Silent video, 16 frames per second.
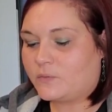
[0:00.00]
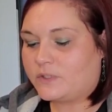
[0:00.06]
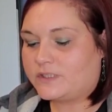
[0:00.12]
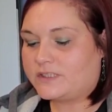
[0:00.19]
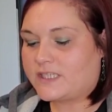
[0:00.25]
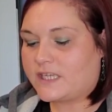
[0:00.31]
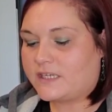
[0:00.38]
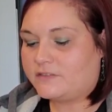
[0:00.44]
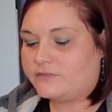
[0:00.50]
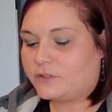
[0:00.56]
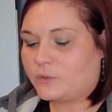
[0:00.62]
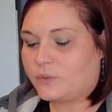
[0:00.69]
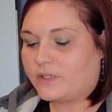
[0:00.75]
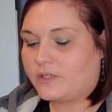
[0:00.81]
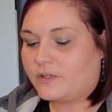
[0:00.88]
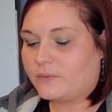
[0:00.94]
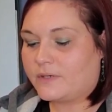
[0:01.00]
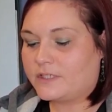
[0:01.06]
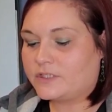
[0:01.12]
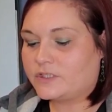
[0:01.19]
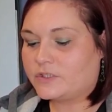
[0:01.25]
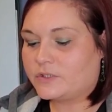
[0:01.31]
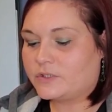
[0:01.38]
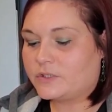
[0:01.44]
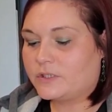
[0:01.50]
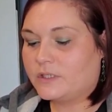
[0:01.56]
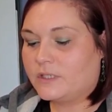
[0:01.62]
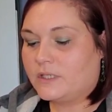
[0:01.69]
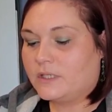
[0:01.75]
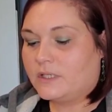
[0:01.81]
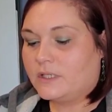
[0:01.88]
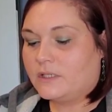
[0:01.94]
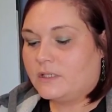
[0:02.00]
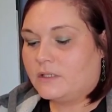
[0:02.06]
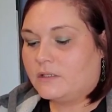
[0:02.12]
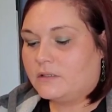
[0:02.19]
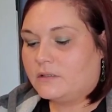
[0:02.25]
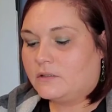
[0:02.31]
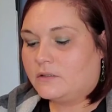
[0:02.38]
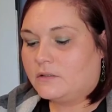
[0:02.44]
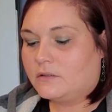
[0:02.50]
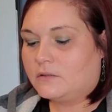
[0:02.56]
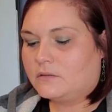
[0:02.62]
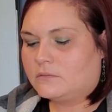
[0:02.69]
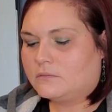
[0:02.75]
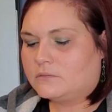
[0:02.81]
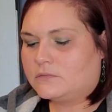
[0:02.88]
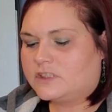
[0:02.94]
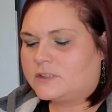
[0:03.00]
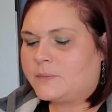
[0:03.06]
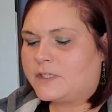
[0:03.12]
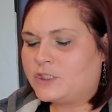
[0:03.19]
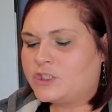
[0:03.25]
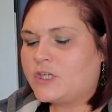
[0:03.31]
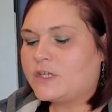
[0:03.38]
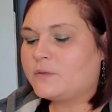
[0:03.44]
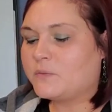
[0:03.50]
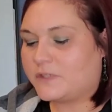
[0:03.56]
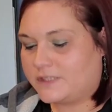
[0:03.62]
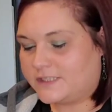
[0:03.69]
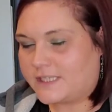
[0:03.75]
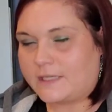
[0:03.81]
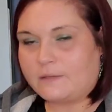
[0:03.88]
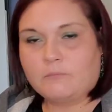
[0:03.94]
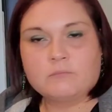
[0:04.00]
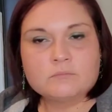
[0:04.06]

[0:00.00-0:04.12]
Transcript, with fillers: one side for quick eraser, sponge on one side,